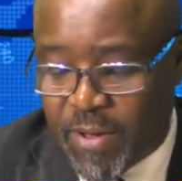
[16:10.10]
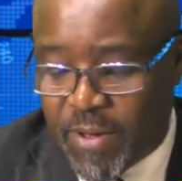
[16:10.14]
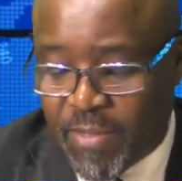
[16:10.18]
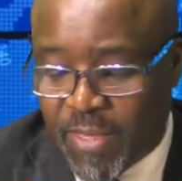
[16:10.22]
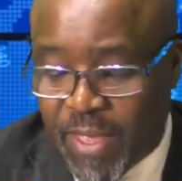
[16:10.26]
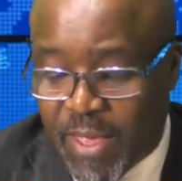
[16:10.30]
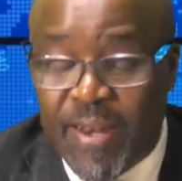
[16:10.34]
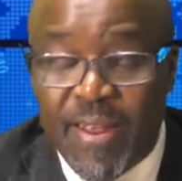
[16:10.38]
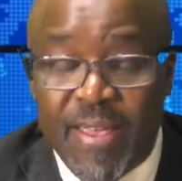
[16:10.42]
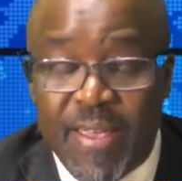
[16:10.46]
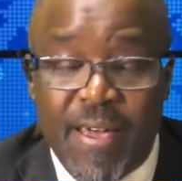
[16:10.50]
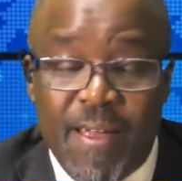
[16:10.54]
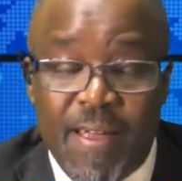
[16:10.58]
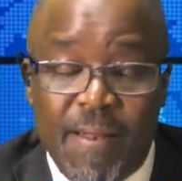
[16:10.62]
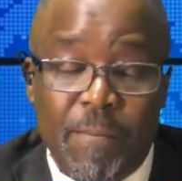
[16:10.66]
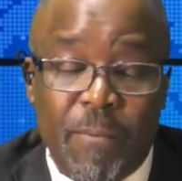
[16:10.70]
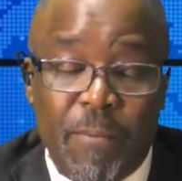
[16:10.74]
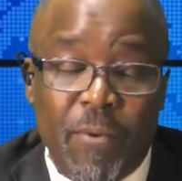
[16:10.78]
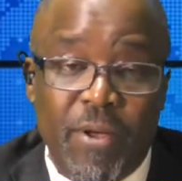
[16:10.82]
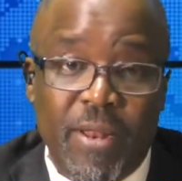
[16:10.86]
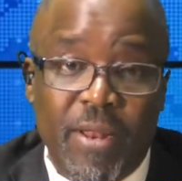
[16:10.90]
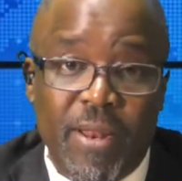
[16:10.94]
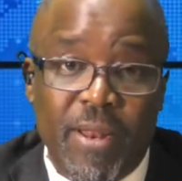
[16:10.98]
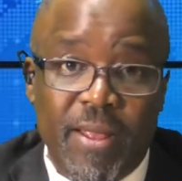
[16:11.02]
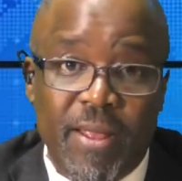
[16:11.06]

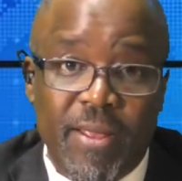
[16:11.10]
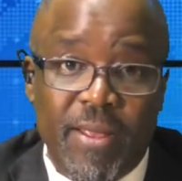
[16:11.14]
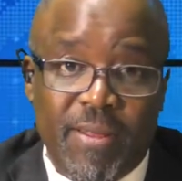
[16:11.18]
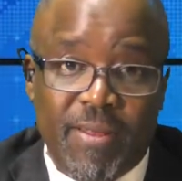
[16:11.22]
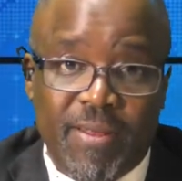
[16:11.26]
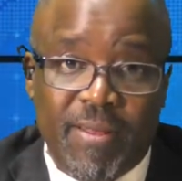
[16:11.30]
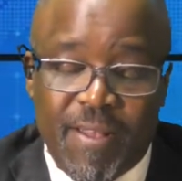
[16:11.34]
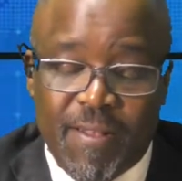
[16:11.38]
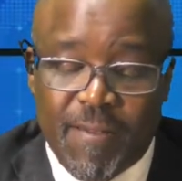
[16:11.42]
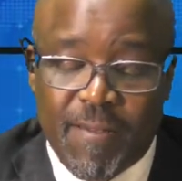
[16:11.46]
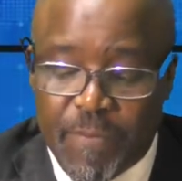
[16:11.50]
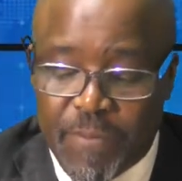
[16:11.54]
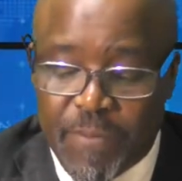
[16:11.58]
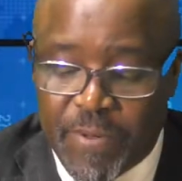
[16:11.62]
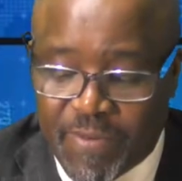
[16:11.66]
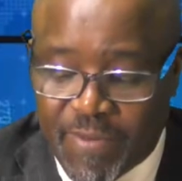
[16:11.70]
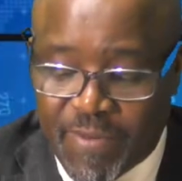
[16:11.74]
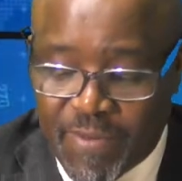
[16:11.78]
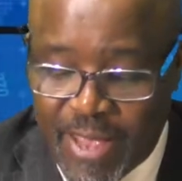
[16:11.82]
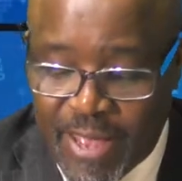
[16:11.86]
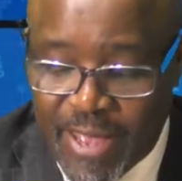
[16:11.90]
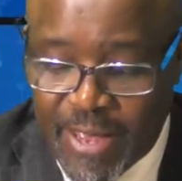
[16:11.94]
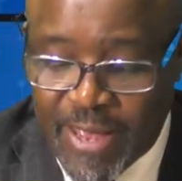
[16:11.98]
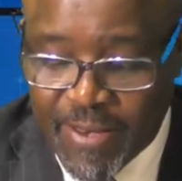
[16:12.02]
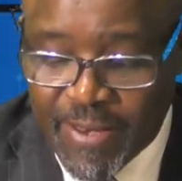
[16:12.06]

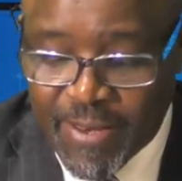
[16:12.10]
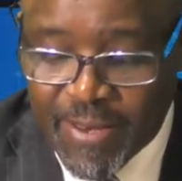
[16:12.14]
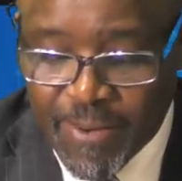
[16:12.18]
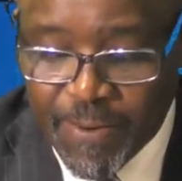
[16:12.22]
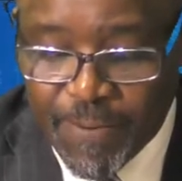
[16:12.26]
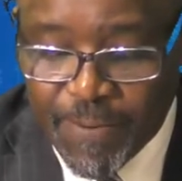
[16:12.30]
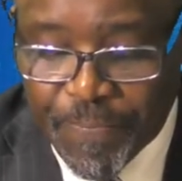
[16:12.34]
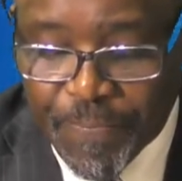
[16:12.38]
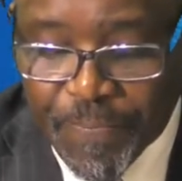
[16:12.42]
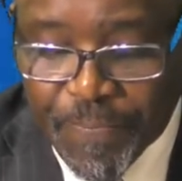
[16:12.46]
38.6%